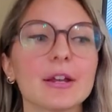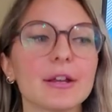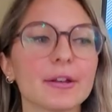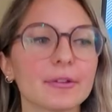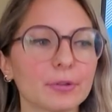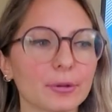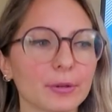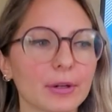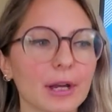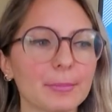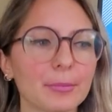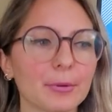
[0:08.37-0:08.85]

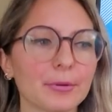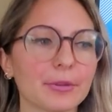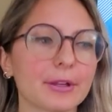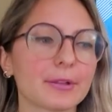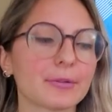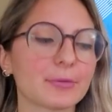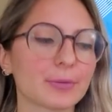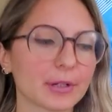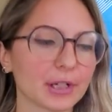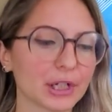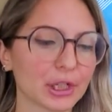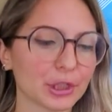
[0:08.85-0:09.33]
So a couple
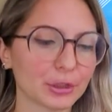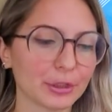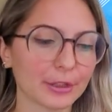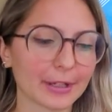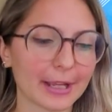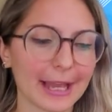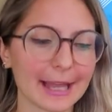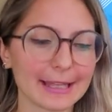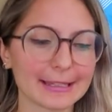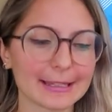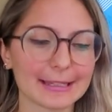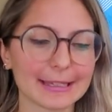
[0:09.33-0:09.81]
things we're going to look
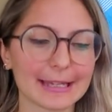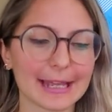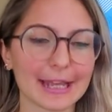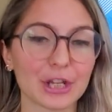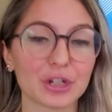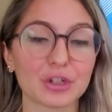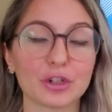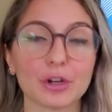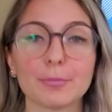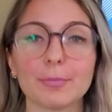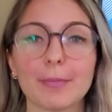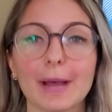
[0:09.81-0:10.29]
at today.
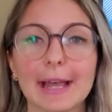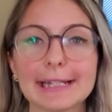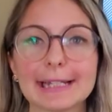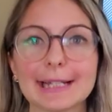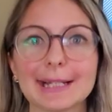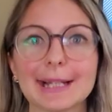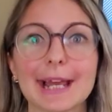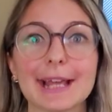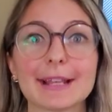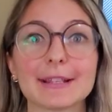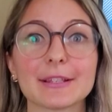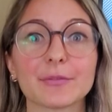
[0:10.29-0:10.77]
Joe
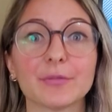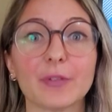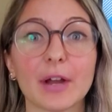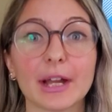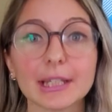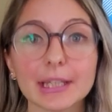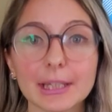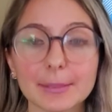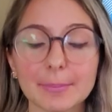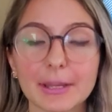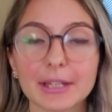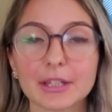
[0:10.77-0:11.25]
Biden has
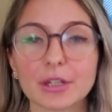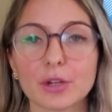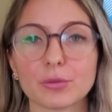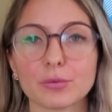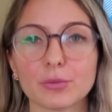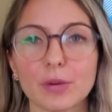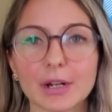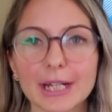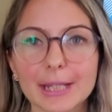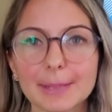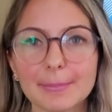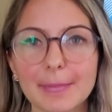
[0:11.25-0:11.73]
finally picked a
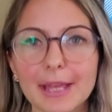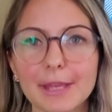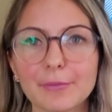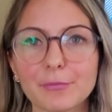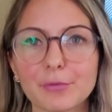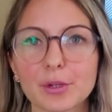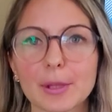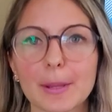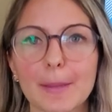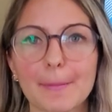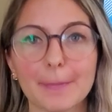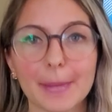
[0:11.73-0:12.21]
running mate
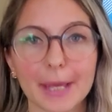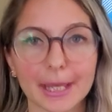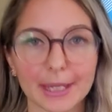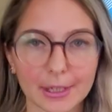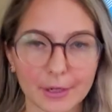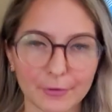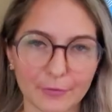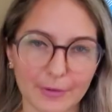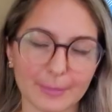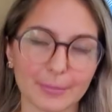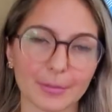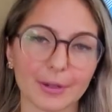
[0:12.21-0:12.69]
for the big
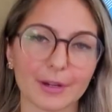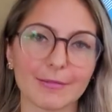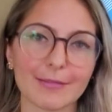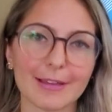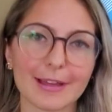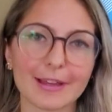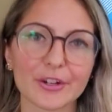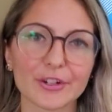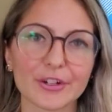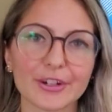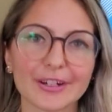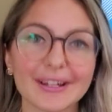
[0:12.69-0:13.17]
November
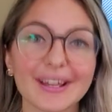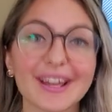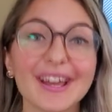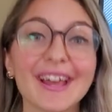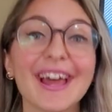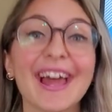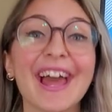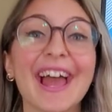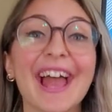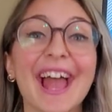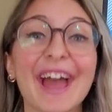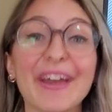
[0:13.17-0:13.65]
election, and
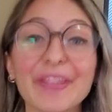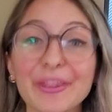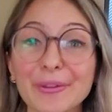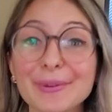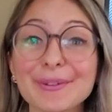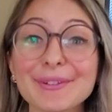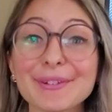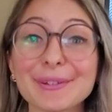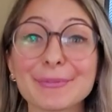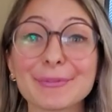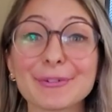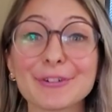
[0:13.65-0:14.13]
there
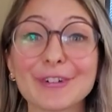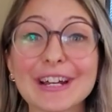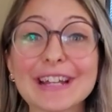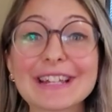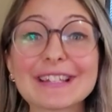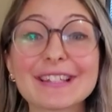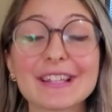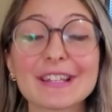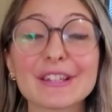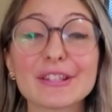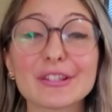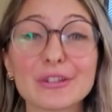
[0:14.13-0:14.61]
were some
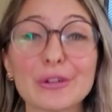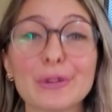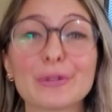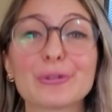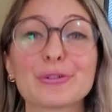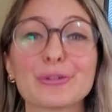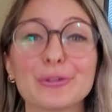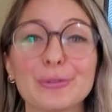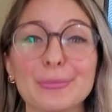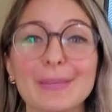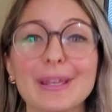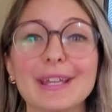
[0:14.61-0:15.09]
crazy
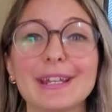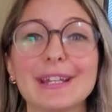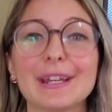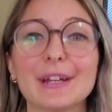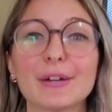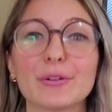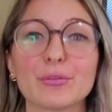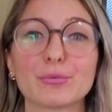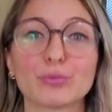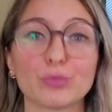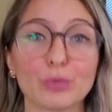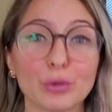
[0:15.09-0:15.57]
social
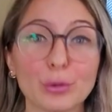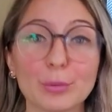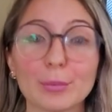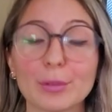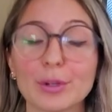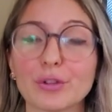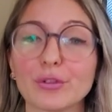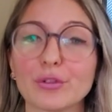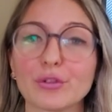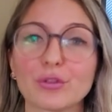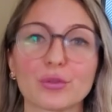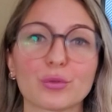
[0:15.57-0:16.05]
media
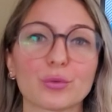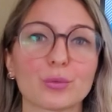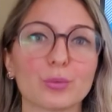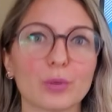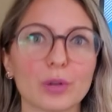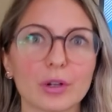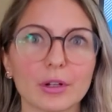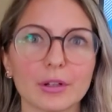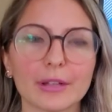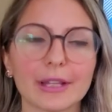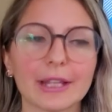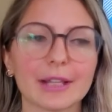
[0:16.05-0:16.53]
rumors
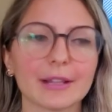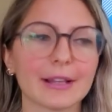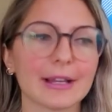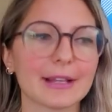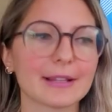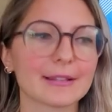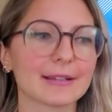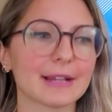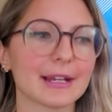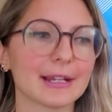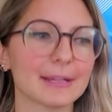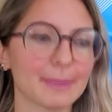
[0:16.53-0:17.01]
swirling
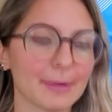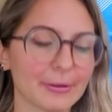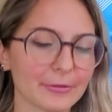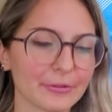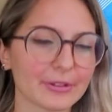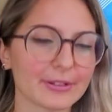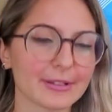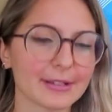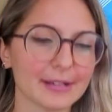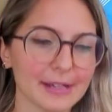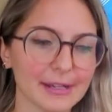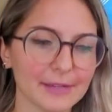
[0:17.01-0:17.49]
last night about
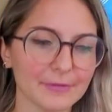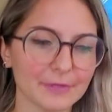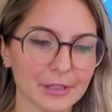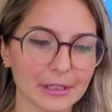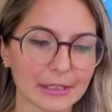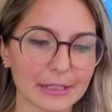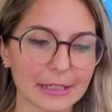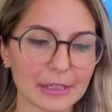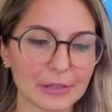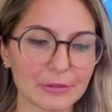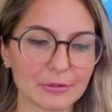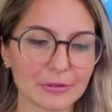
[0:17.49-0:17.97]
the city of
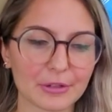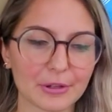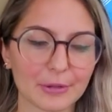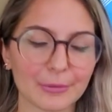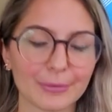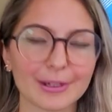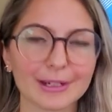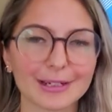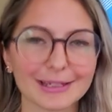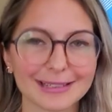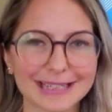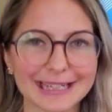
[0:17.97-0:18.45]
Toledo, so
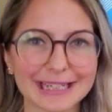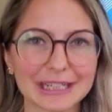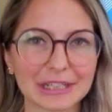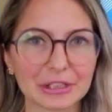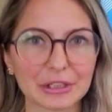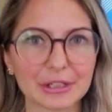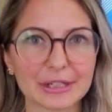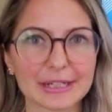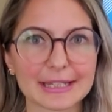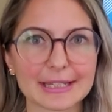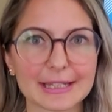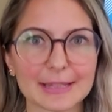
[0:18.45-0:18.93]
we're going to take a
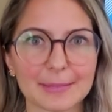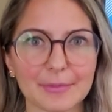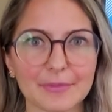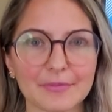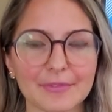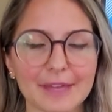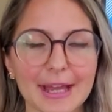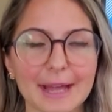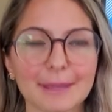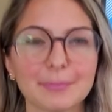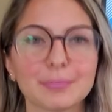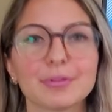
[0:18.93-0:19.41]
look at some of
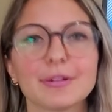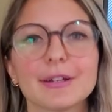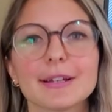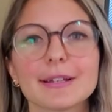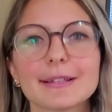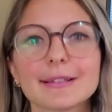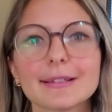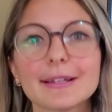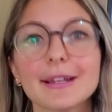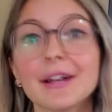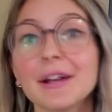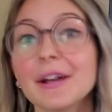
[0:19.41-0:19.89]
that,
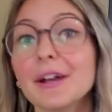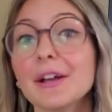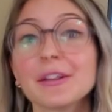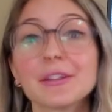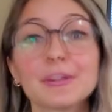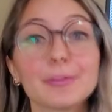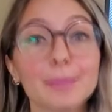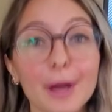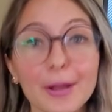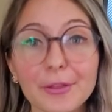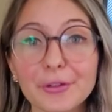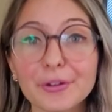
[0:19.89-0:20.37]
plus
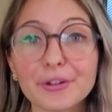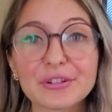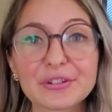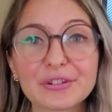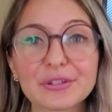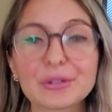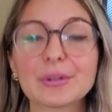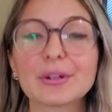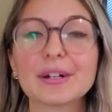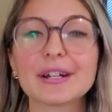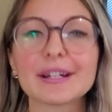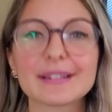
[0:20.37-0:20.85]
some other
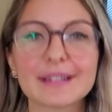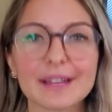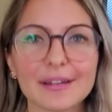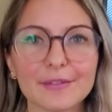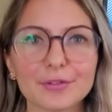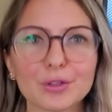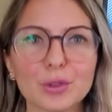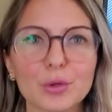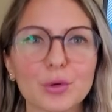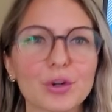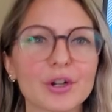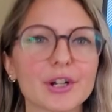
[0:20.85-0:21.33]
stories,
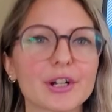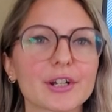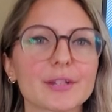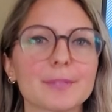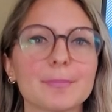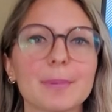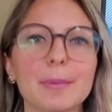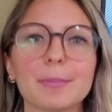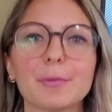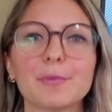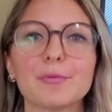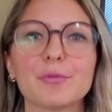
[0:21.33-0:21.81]
of course.
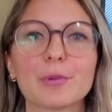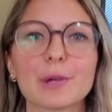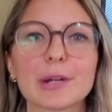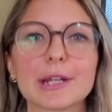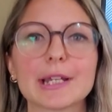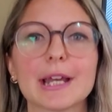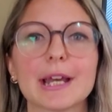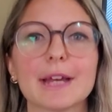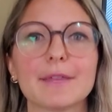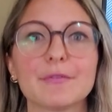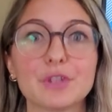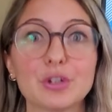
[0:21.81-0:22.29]
But before we
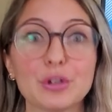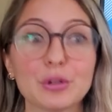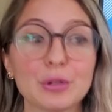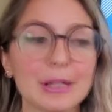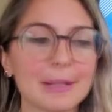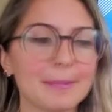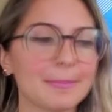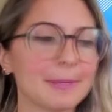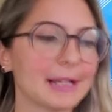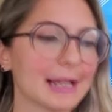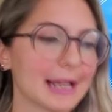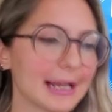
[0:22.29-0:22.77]
dive too
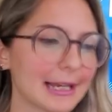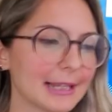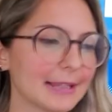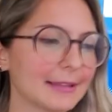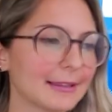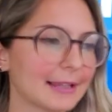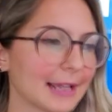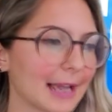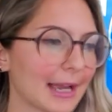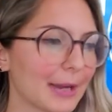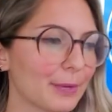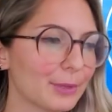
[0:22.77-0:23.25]
deep into
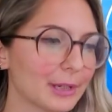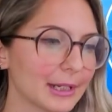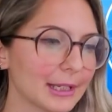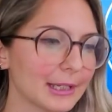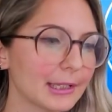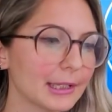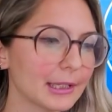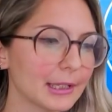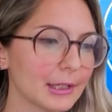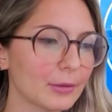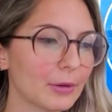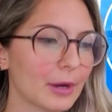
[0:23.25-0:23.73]
anything, I want to
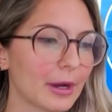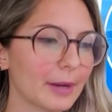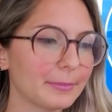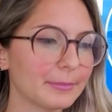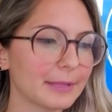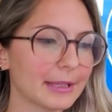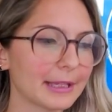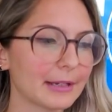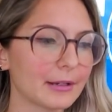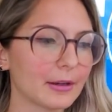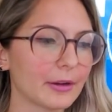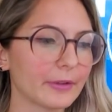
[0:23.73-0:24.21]
get you
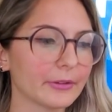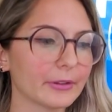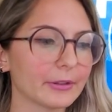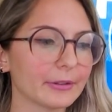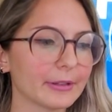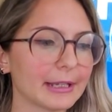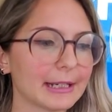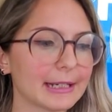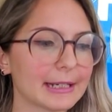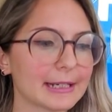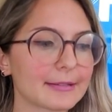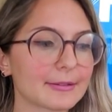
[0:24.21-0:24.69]
updated on the
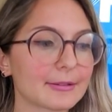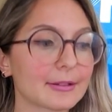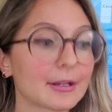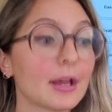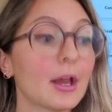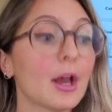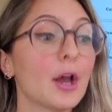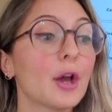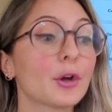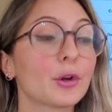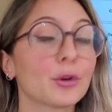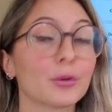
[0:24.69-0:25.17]
latest
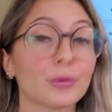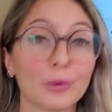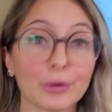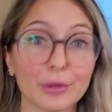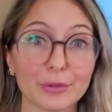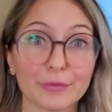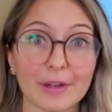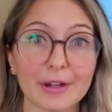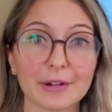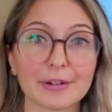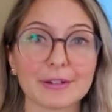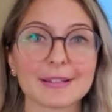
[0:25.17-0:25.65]

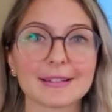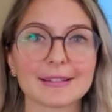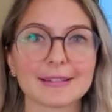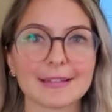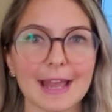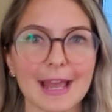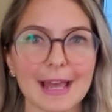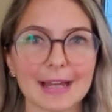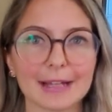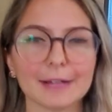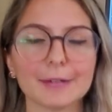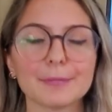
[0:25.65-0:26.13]
coronavirus
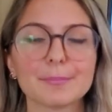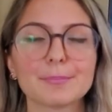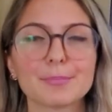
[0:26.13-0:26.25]
data.